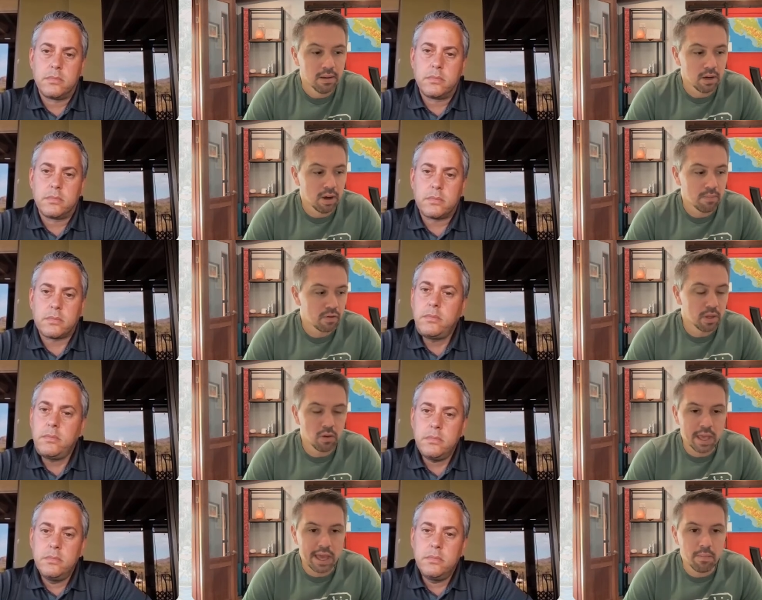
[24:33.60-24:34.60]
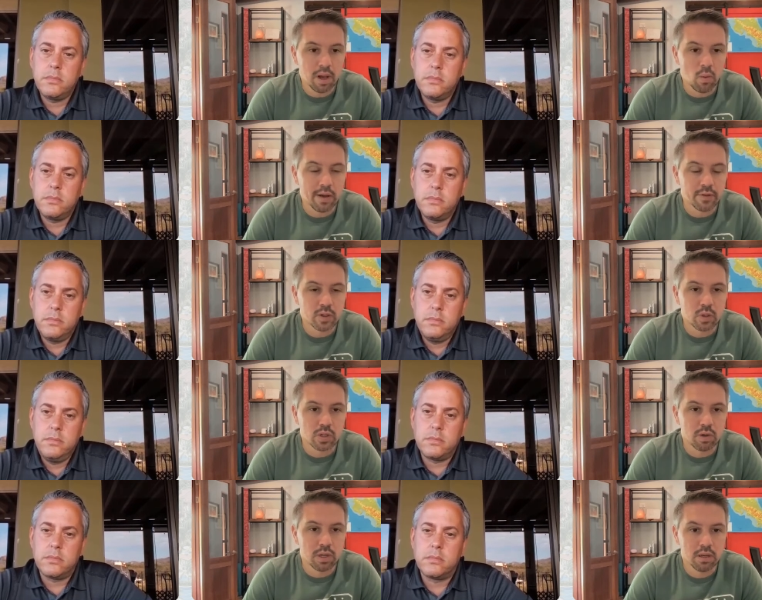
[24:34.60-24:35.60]
Speaker 1: you know, I'm from the UK, my wife is Costa
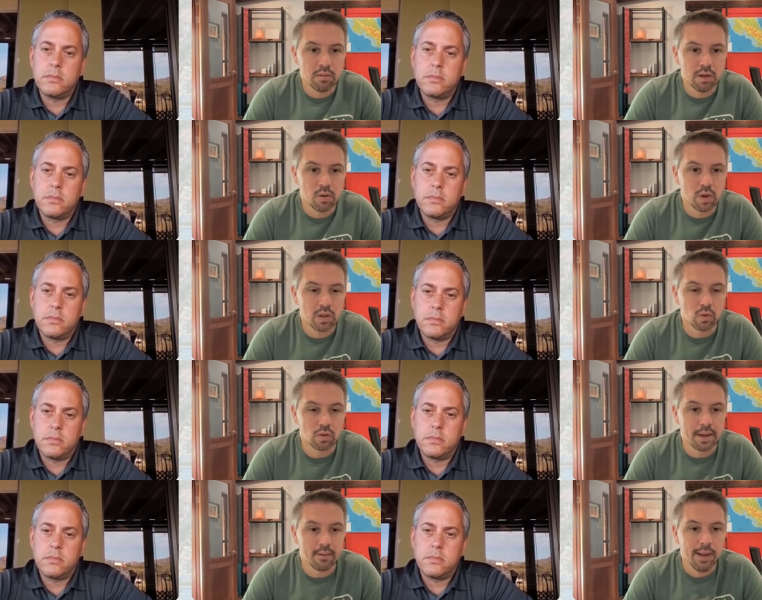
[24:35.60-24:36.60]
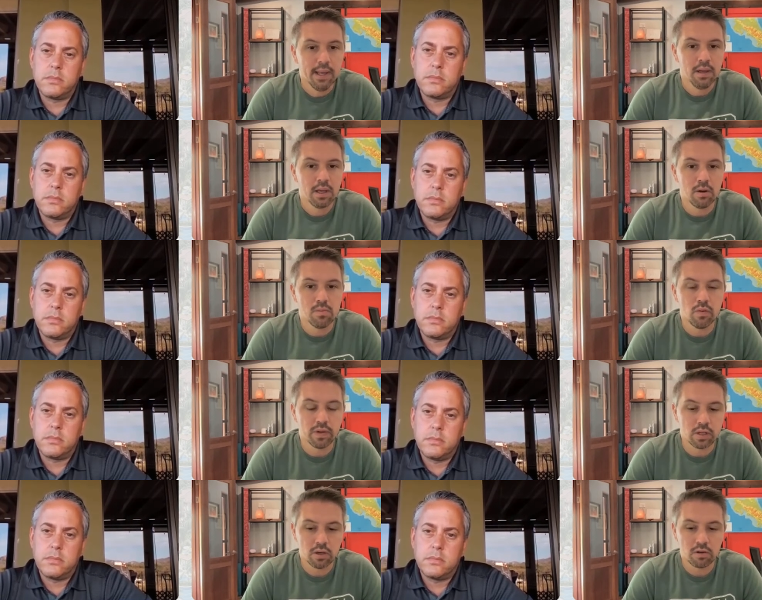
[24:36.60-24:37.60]
Rican. You know, we talked about, you know, moving
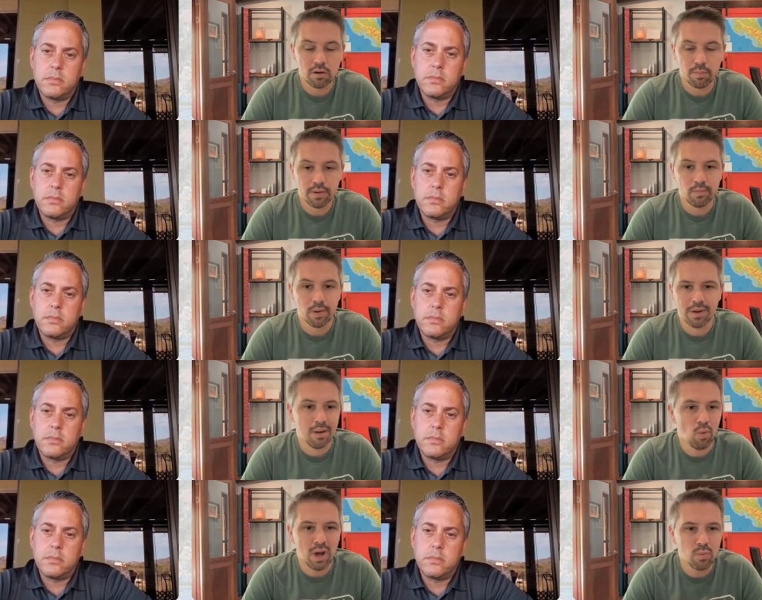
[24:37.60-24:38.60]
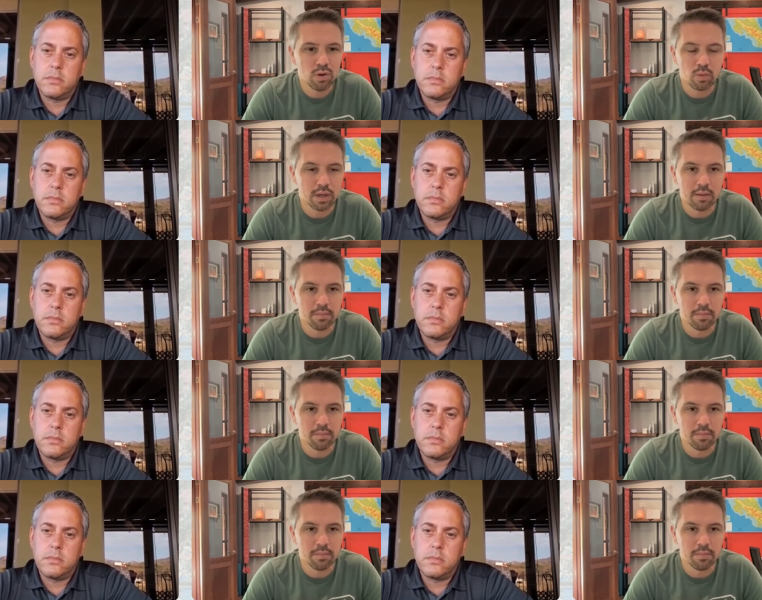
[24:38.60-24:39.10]
to Europe and we were like, why would we? I